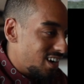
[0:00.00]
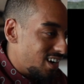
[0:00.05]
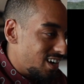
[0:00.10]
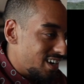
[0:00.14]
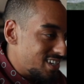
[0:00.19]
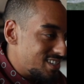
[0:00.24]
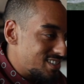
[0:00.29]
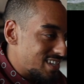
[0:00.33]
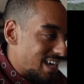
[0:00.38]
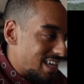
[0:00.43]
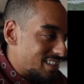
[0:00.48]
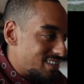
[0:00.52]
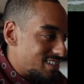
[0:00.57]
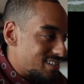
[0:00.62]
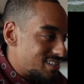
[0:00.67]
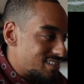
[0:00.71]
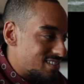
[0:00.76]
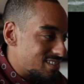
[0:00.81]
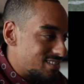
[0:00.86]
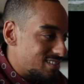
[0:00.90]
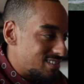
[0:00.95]
he's got
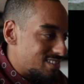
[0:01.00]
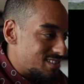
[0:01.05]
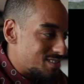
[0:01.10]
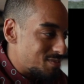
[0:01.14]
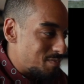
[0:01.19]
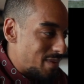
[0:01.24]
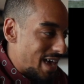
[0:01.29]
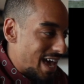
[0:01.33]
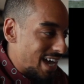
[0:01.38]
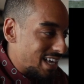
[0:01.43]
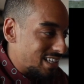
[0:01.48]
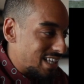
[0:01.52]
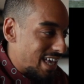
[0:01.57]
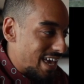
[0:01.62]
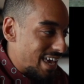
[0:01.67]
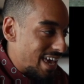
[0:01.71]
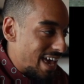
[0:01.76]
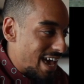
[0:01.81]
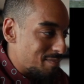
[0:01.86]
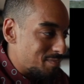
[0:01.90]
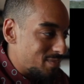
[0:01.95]
this
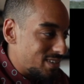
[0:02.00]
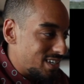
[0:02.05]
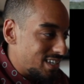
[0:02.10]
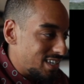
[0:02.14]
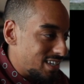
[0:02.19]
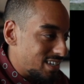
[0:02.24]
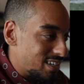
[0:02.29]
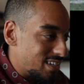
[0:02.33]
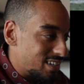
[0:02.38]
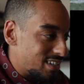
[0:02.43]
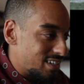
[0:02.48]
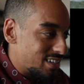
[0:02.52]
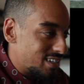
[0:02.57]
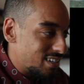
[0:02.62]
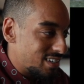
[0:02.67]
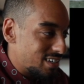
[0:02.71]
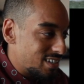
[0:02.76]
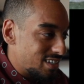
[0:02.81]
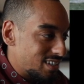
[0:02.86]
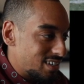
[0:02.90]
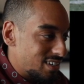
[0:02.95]
backlight happening
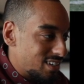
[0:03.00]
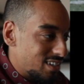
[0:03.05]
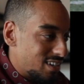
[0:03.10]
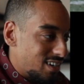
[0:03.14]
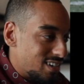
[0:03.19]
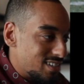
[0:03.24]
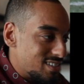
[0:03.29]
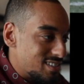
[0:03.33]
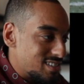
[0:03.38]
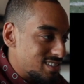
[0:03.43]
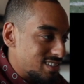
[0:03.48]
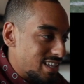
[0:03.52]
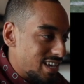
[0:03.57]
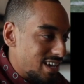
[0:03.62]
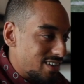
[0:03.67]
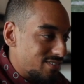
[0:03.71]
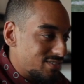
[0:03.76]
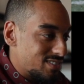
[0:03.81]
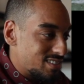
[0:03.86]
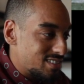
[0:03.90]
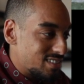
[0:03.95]
on his
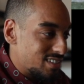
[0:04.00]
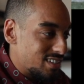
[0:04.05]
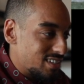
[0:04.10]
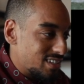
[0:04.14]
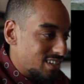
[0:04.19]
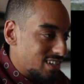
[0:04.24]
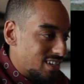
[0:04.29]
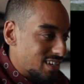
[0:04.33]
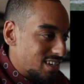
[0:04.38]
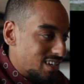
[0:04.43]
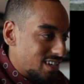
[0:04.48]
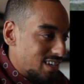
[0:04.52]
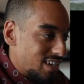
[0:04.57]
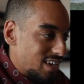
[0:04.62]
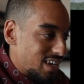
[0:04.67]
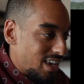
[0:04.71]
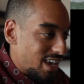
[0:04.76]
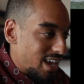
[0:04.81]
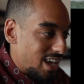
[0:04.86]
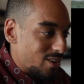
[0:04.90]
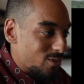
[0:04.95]
left
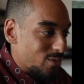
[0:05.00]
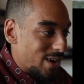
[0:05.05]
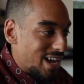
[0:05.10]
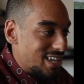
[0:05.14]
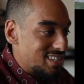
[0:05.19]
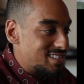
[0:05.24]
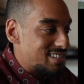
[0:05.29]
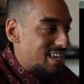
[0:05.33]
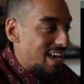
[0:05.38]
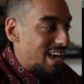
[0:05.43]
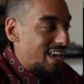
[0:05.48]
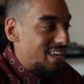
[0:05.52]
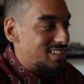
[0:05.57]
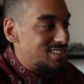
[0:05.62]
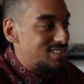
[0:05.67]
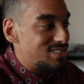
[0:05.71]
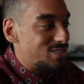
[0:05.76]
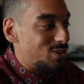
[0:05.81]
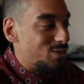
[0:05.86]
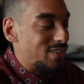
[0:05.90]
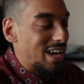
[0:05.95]
and right side. And
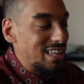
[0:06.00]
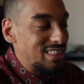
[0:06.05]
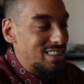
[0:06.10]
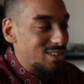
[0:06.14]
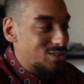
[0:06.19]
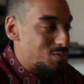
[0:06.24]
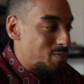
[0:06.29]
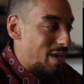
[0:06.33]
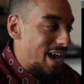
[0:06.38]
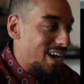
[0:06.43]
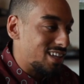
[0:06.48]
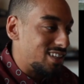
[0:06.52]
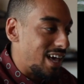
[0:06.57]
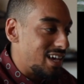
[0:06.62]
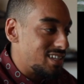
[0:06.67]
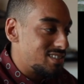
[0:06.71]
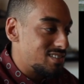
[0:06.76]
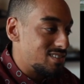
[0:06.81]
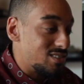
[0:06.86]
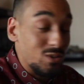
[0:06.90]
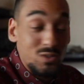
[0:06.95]
so we've got those
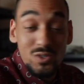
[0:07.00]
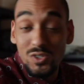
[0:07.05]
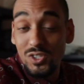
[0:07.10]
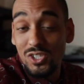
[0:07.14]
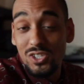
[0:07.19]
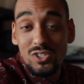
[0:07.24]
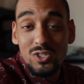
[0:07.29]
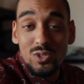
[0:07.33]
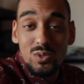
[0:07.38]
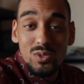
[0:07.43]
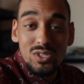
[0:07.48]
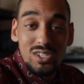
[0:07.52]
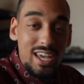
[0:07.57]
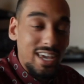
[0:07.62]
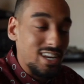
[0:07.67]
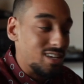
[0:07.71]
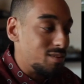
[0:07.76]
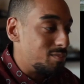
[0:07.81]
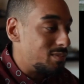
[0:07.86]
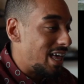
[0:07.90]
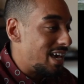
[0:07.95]
backlights. Those are just two
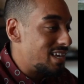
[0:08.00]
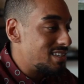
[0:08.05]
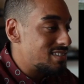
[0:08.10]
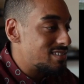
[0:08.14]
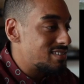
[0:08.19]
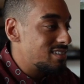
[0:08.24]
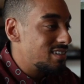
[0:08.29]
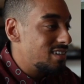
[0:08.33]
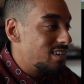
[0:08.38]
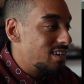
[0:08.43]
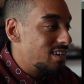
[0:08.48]
stadium lights.